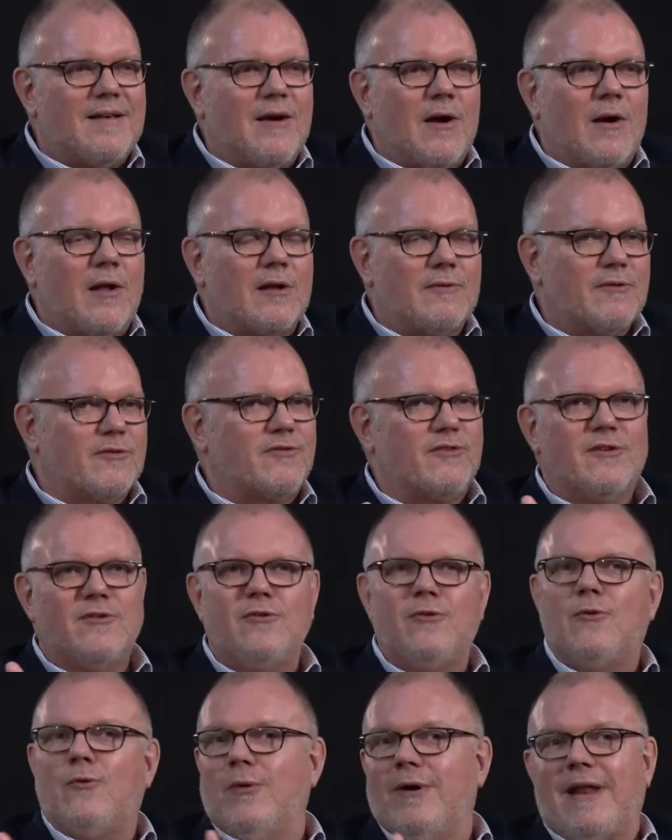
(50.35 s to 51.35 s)
all of a sudden
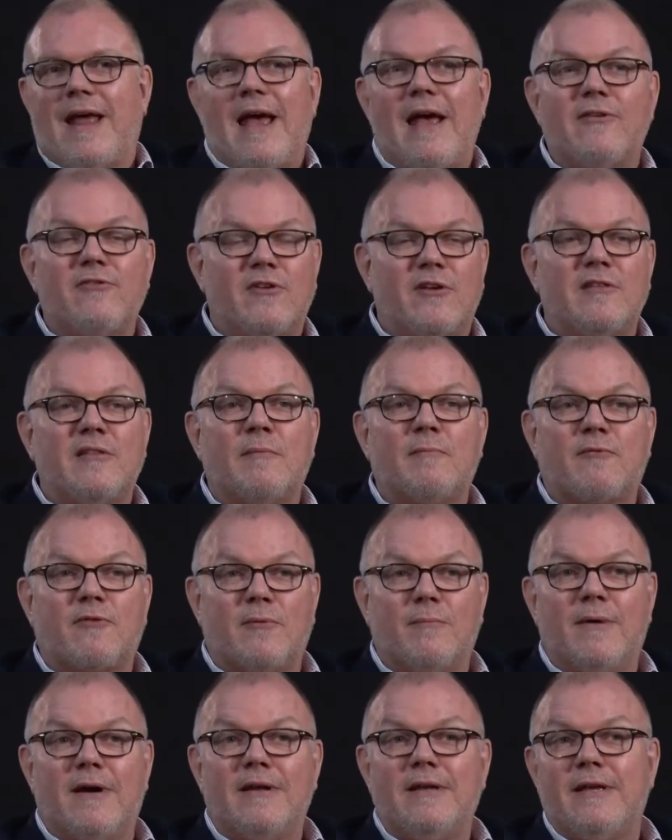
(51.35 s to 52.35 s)
you quit asking them
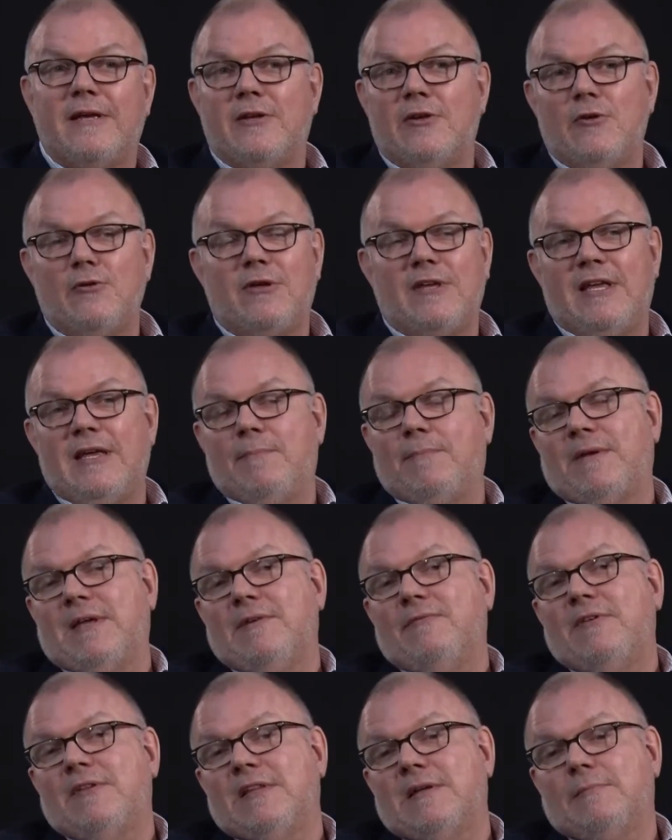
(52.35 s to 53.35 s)
for money and you keep
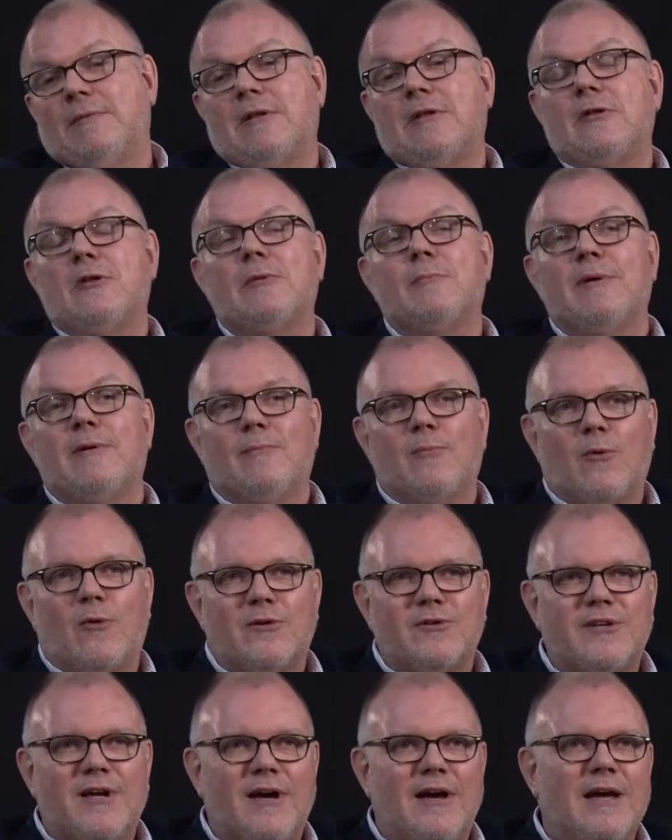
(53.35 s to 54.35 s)
giving them a little bit
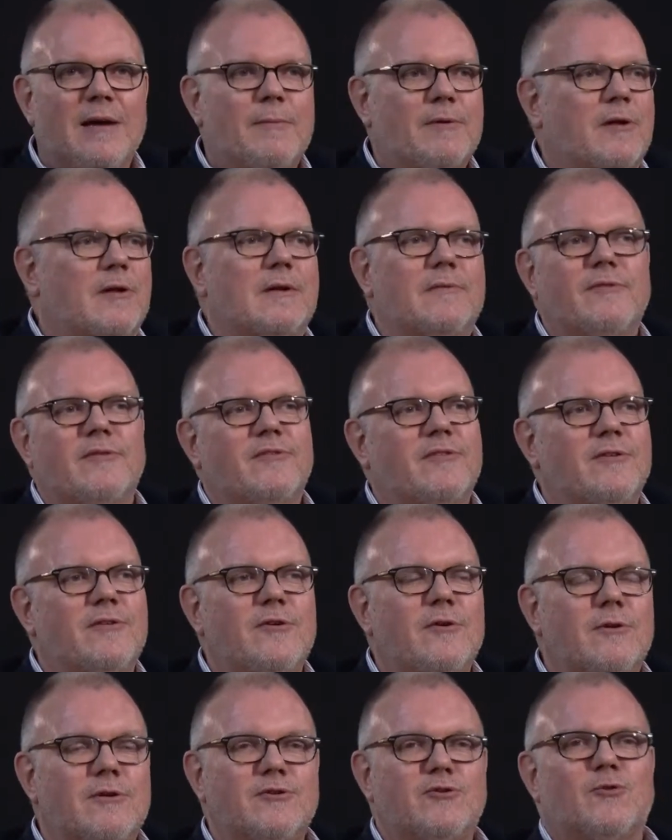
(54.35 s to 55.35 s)
more time, and all of a sudden
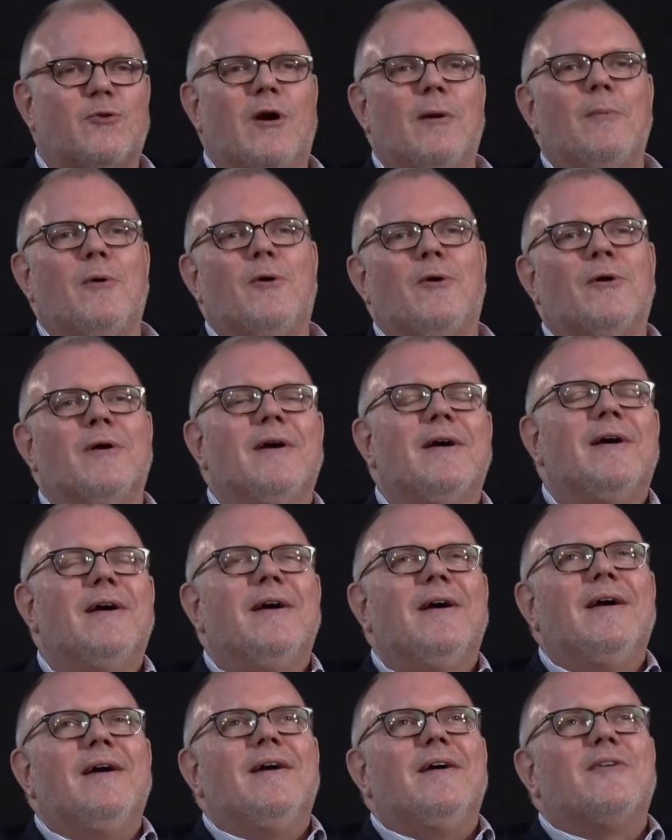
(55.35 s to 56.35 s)
you're in trouble.
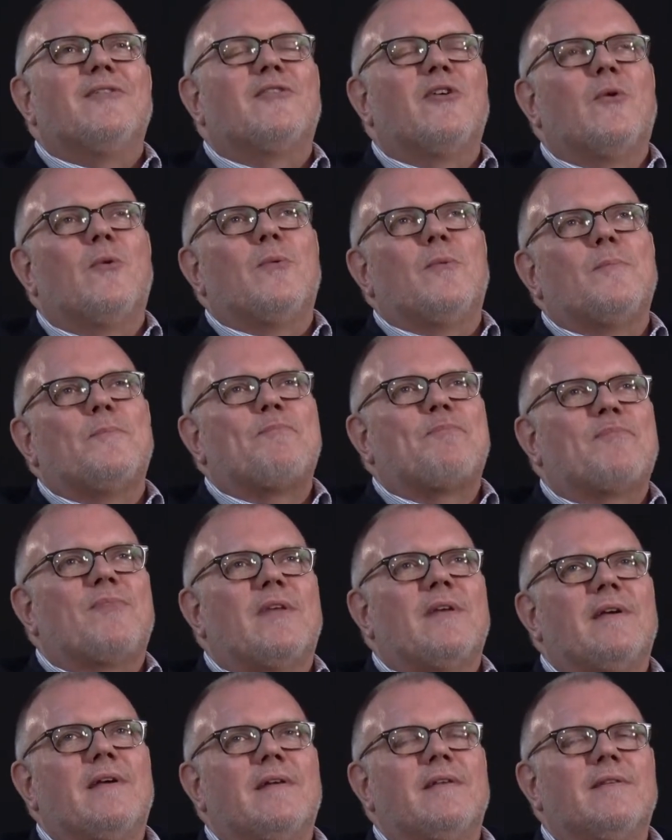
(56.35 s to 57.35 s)
So
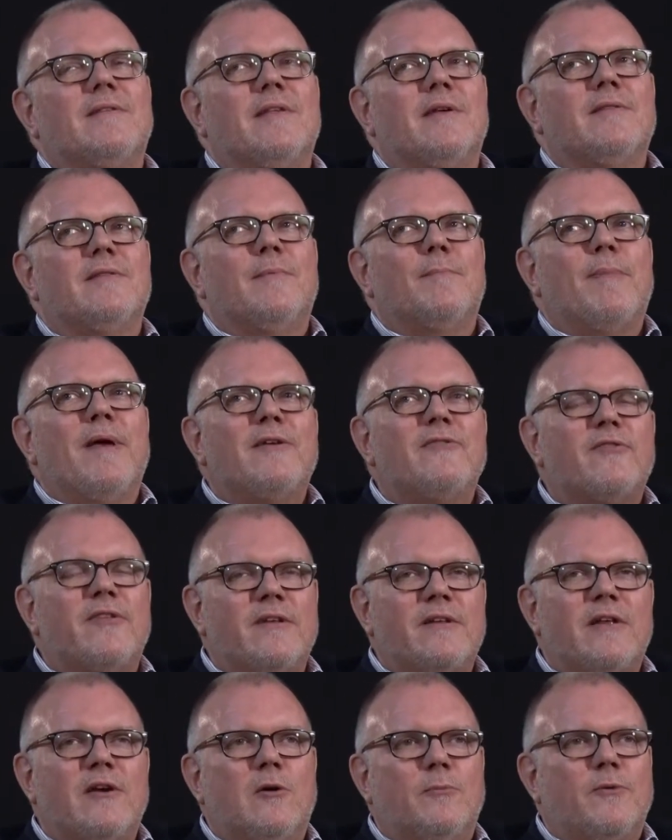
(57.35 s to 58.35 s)
the best
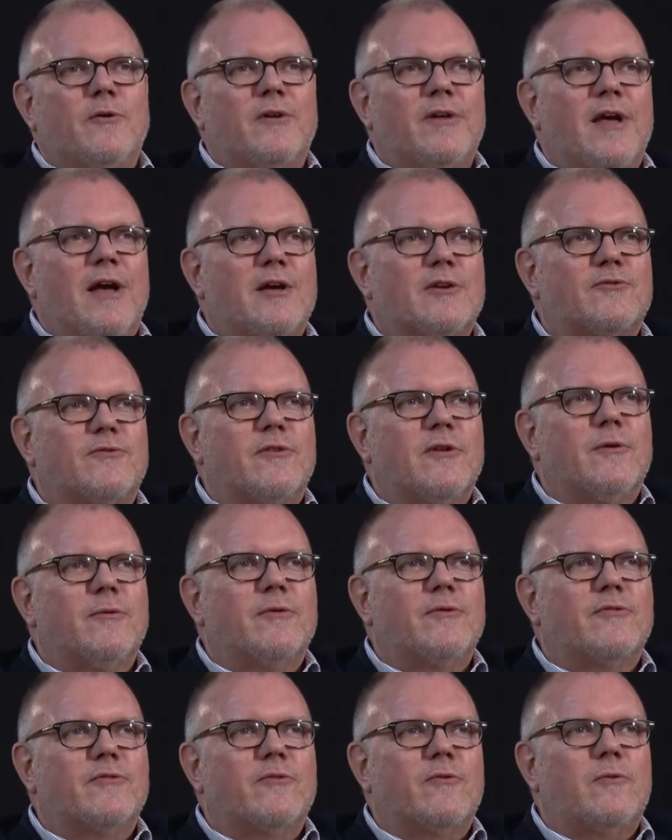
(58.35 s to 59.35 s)
thing to help your cash flow
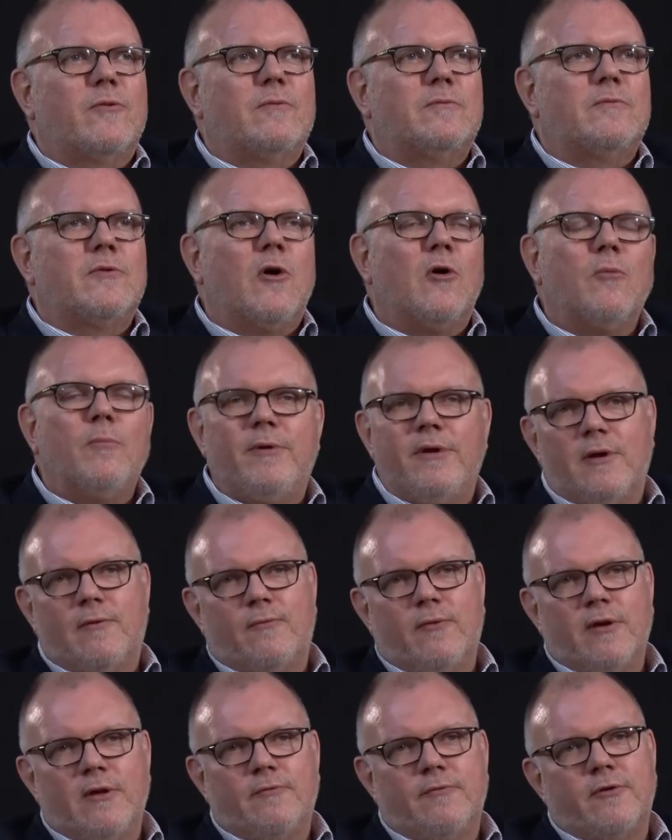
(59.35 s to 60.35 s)
is, don't be
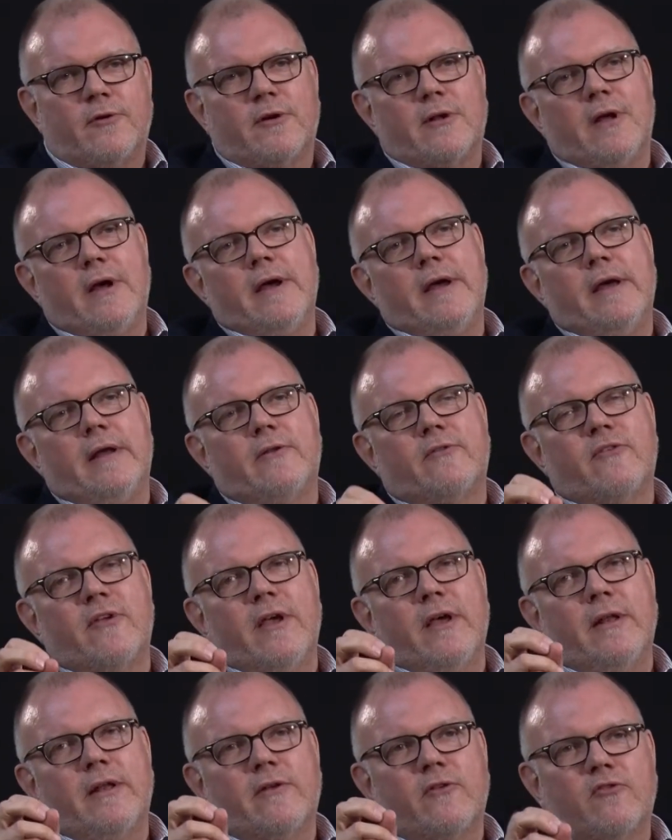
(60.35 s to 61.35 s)
afraid of your clients
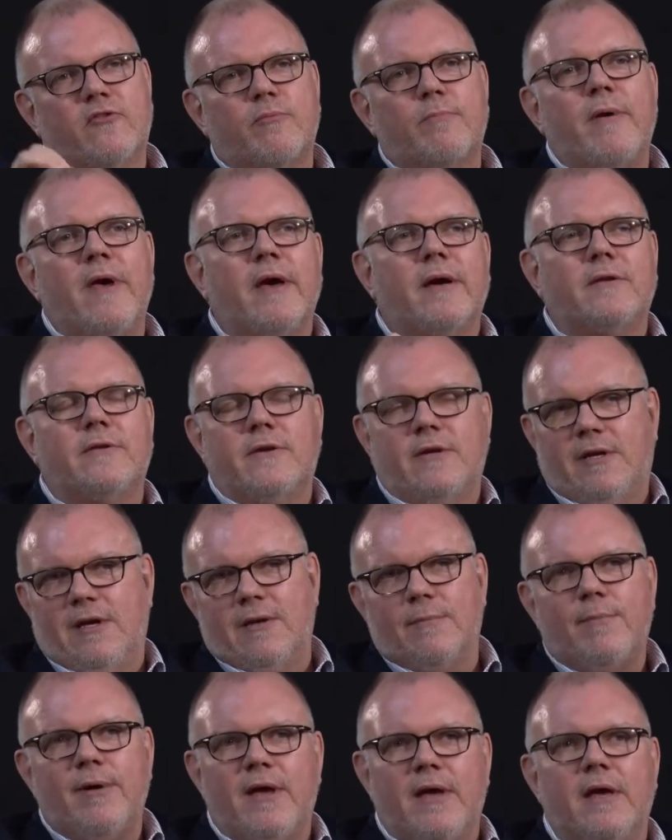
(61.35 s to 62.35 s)
and expect to
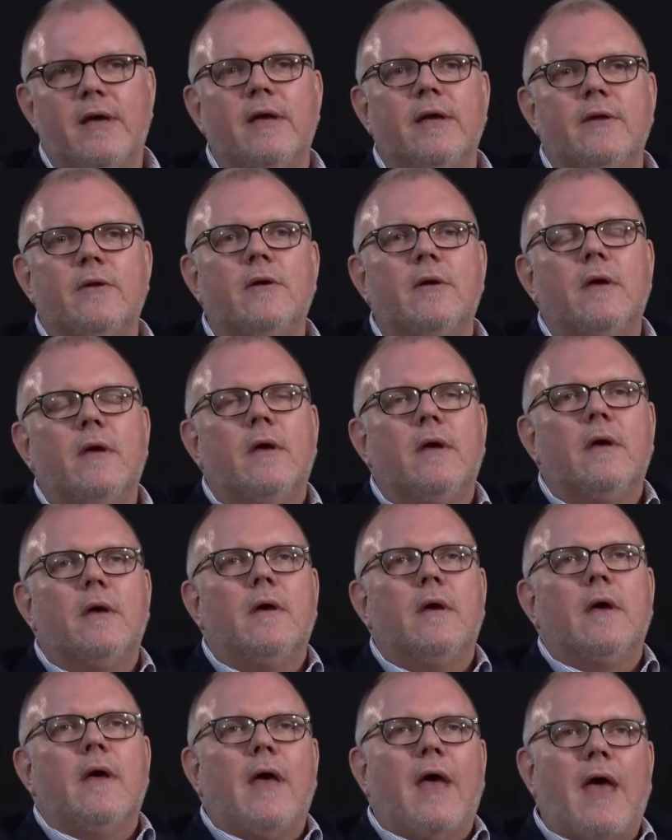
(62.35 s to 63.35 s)
get paid.
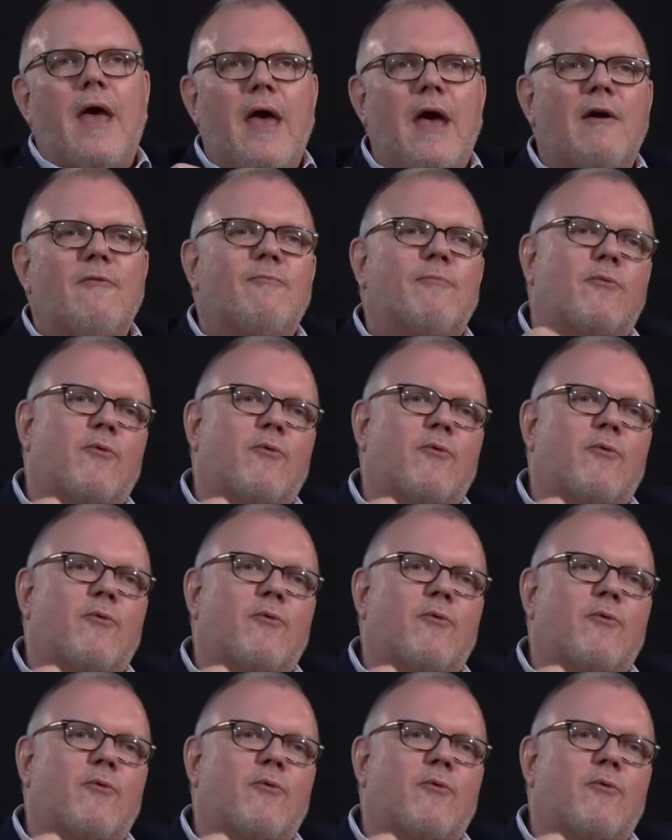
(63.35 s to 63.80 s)
Have